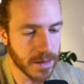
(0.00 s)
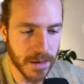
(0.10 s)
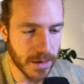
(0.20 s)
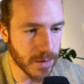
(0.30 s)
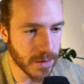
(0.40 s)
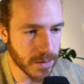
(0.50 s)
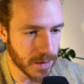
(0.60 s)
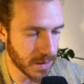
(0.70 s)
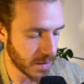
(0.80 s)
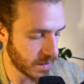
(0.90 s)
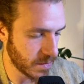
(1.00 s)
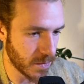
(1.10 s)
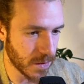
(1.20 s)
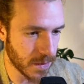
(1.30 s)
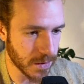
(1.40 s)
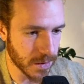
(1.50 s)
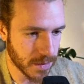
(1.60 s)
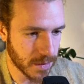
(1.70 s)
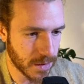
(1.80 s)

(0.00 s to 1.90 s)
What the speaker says: Hello, world.